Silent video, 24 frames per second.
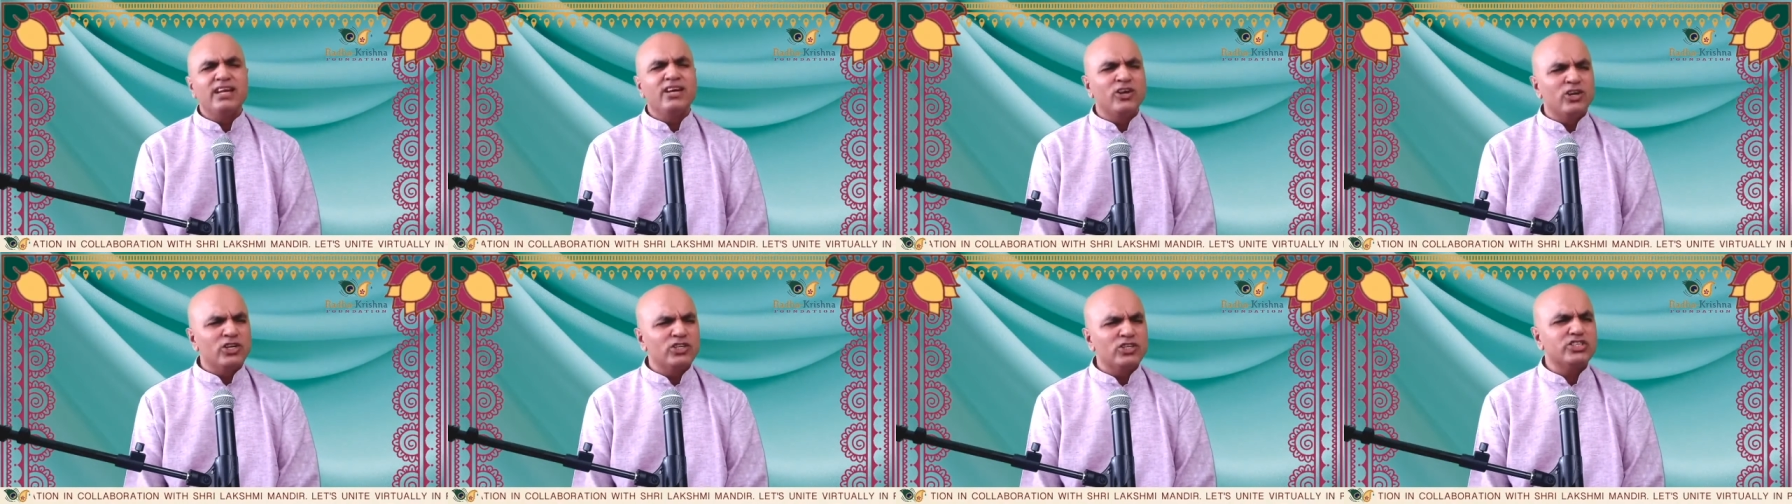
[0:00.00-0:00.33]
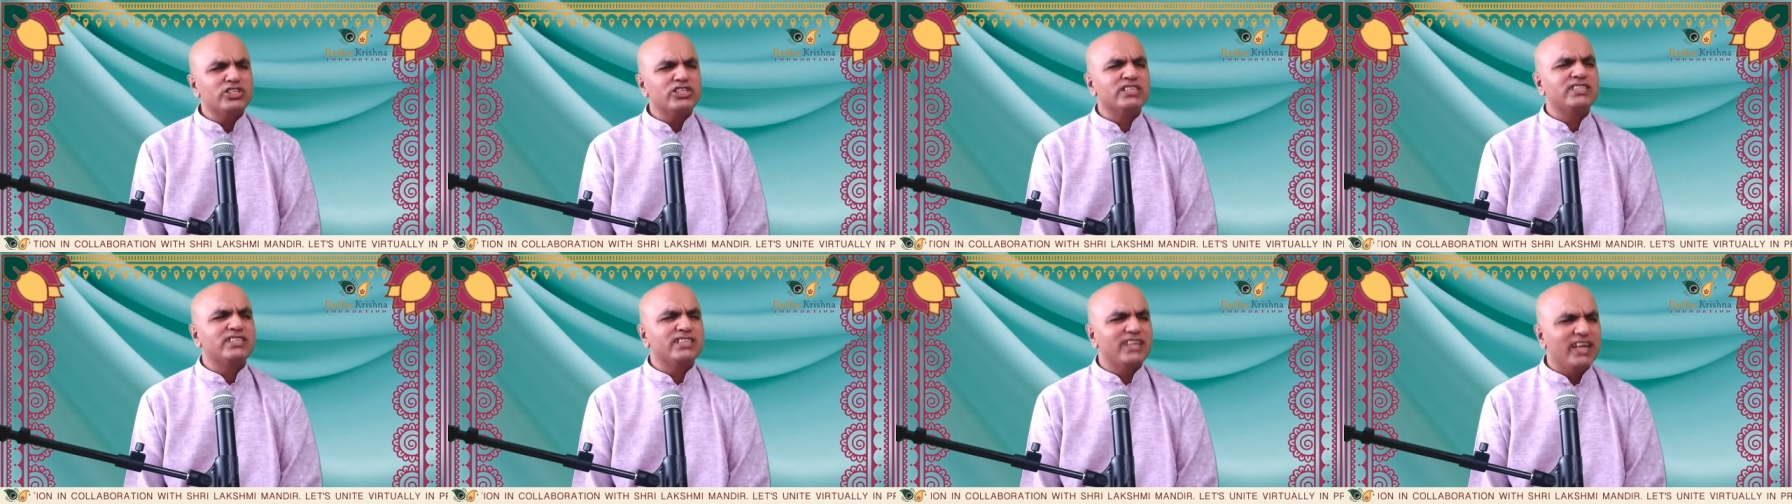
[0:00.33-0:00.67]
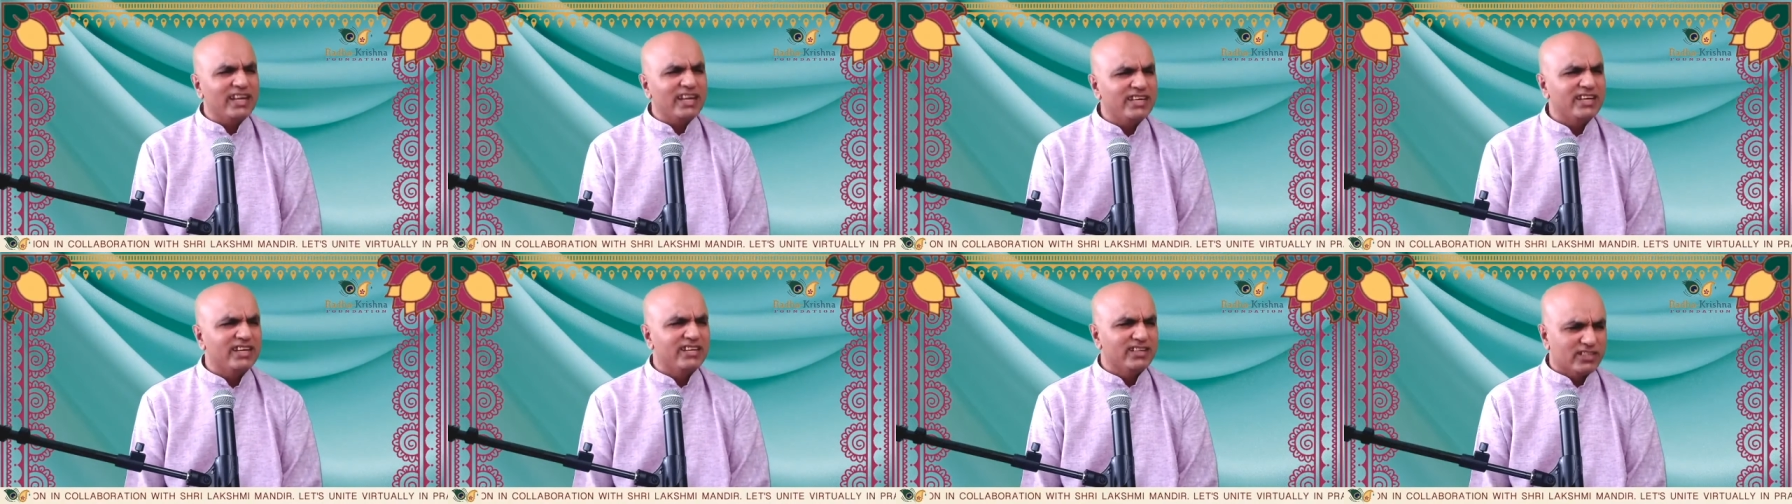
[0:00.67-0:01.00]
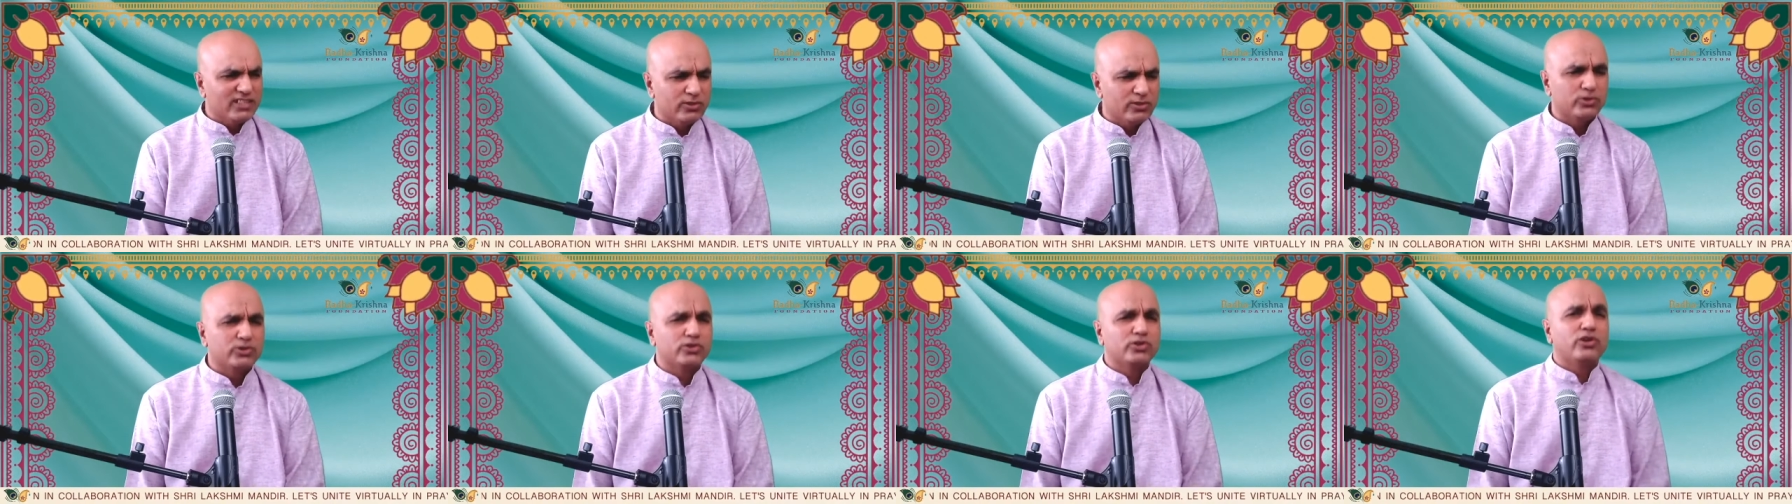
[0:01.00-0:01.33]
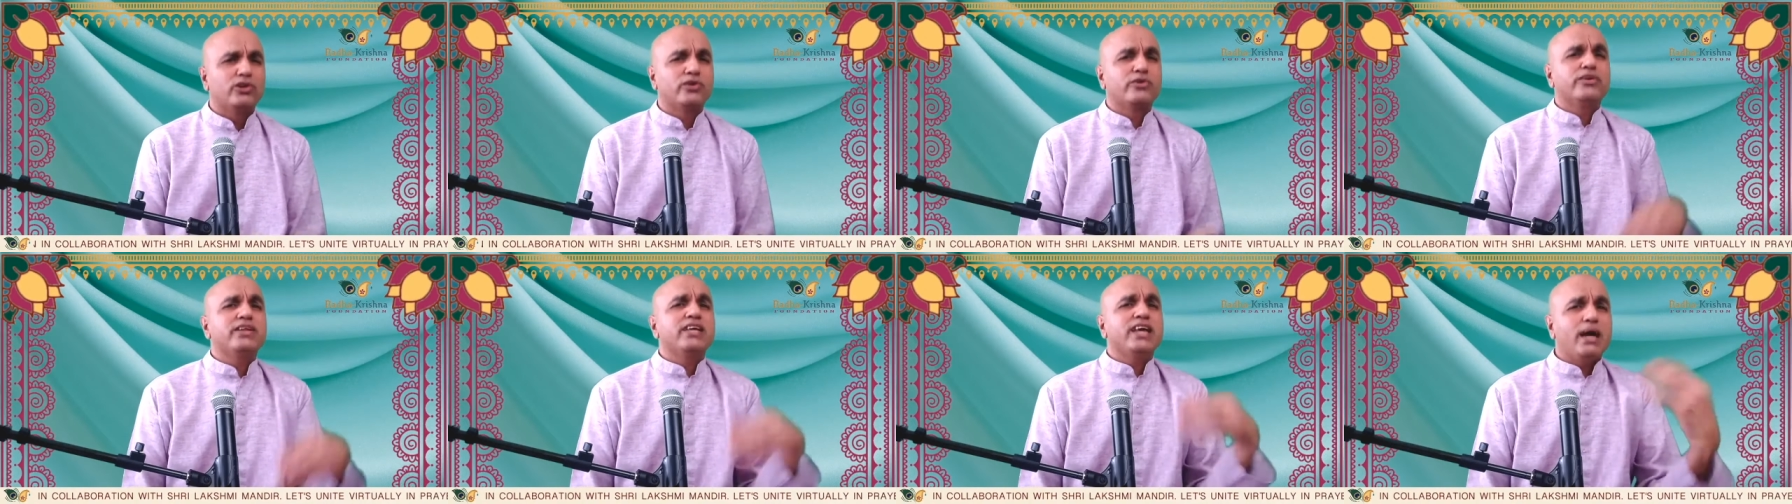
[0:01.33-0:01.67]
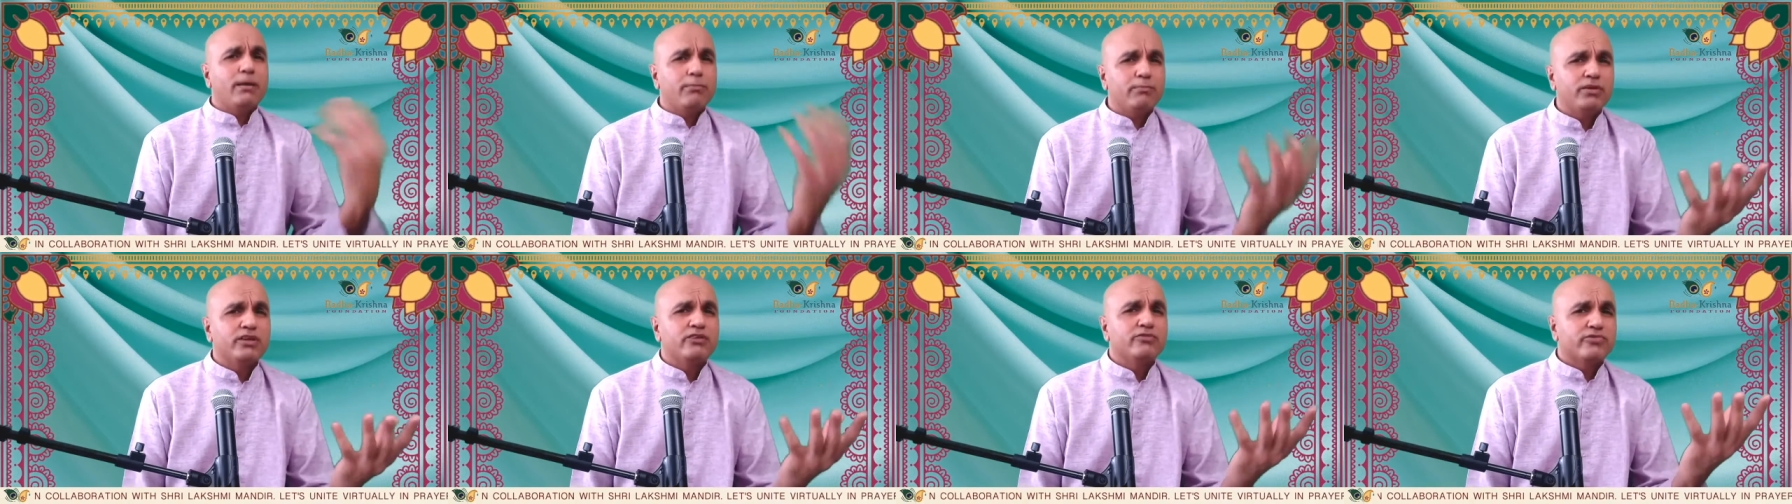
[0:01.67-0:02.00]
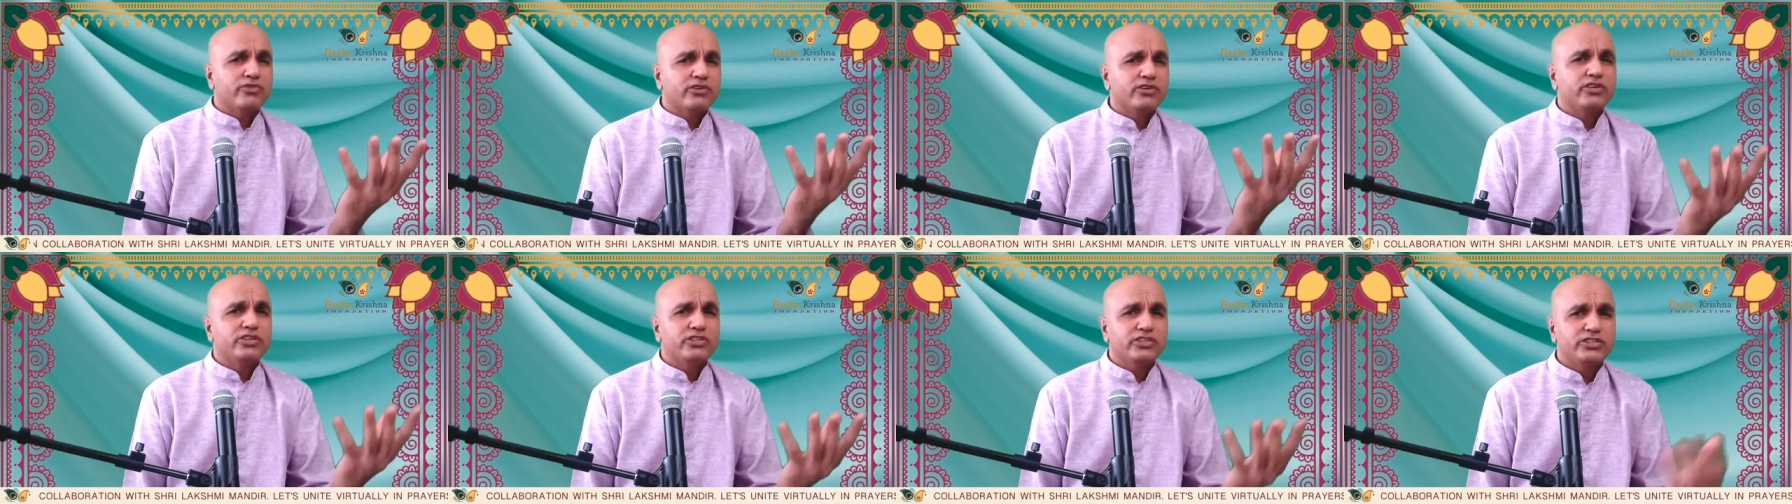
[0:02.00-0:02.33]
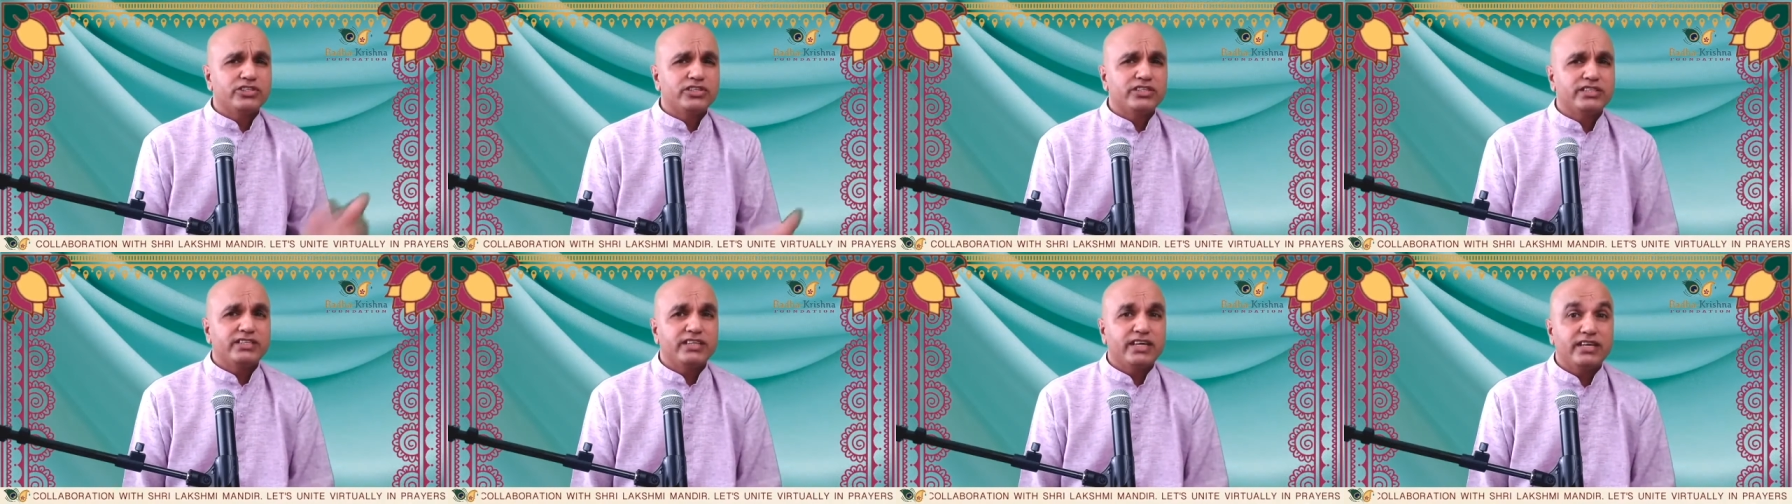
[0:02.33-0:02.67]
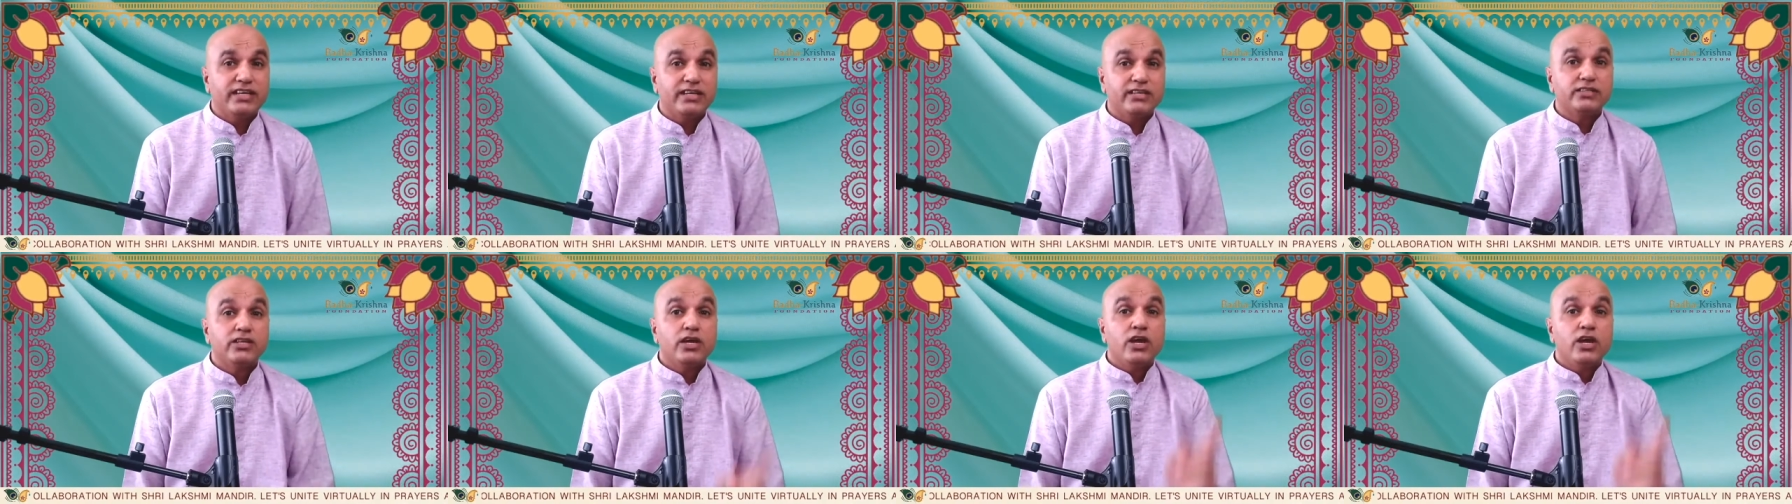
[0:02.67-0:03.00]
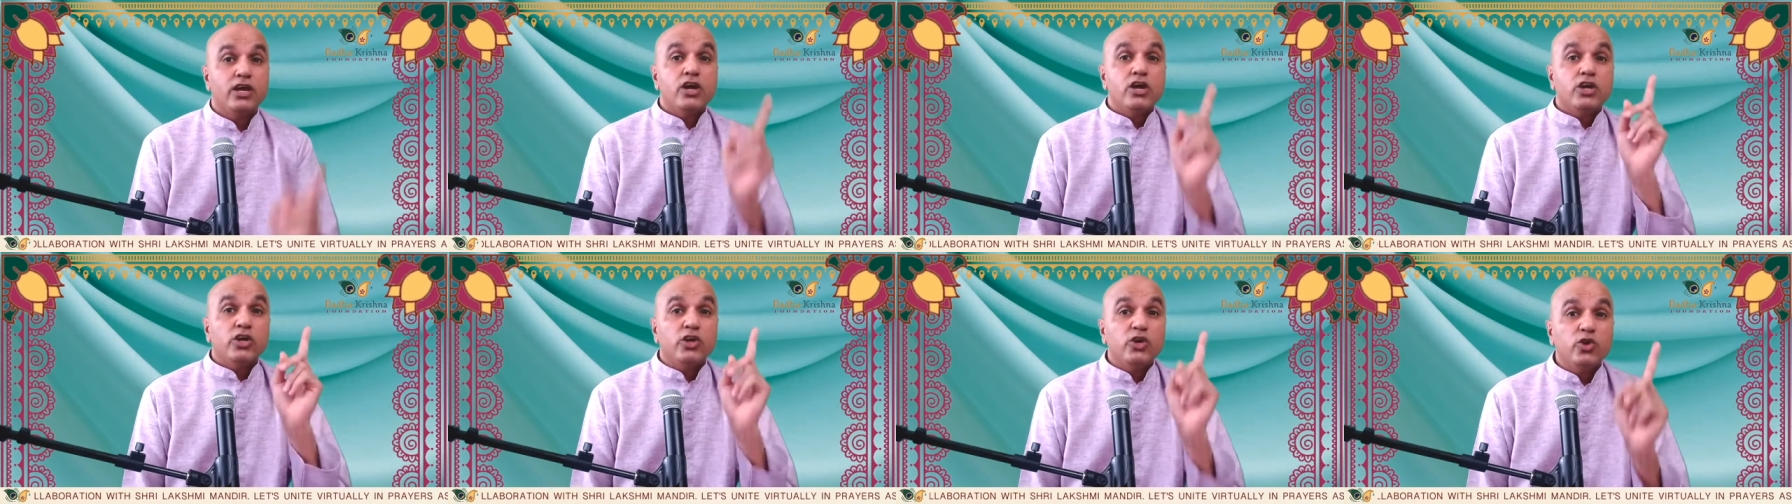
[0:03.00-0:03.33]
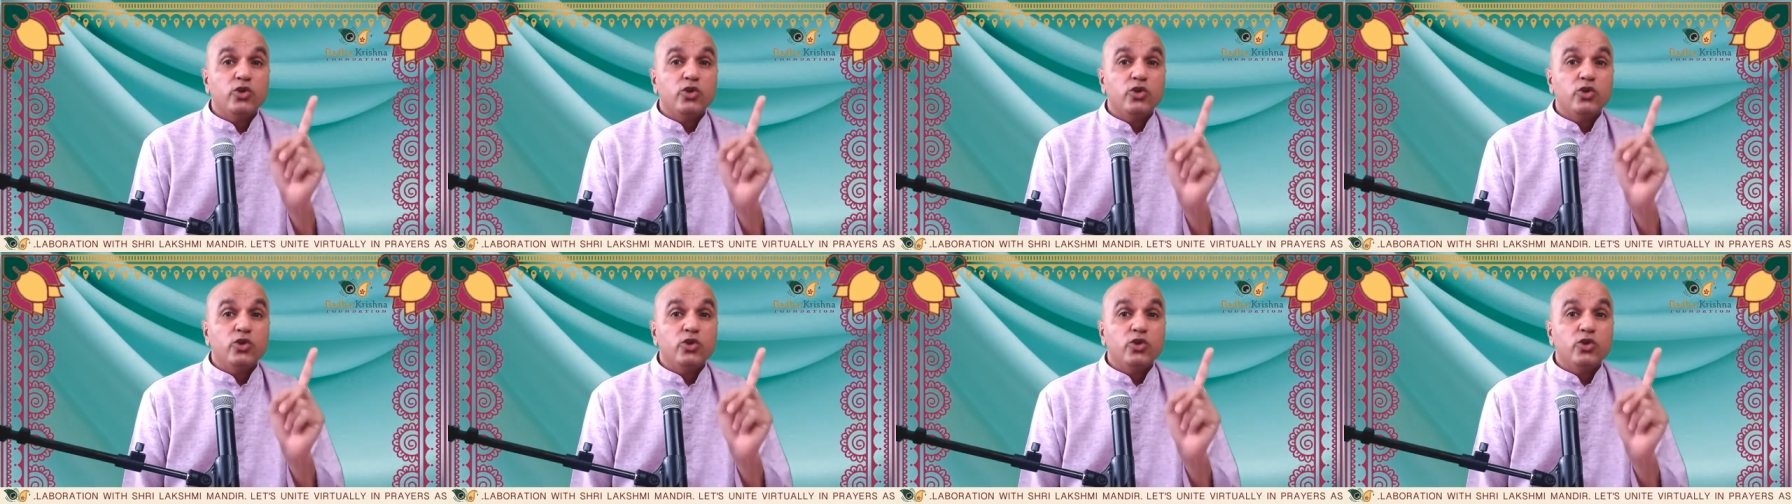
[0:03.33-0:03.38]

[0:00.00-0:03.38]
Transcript: in 110 years, it was already happening for 110 years,